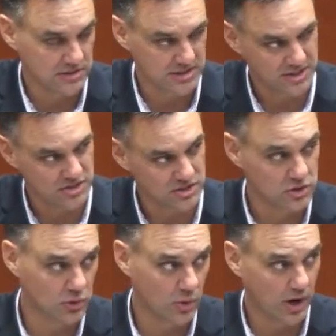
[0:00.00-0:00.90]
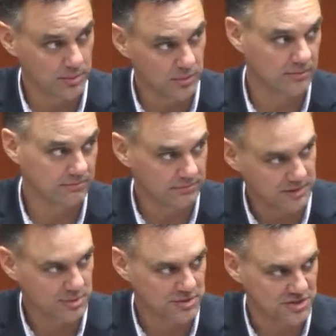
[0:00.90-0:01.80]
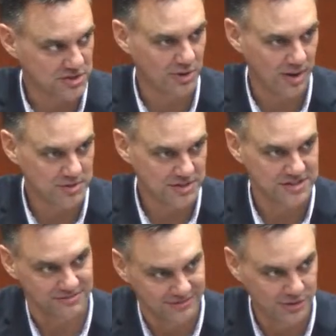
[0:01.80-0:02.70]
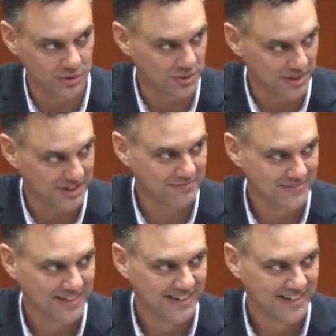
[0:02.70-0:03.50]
essentially three options. Don't do anything.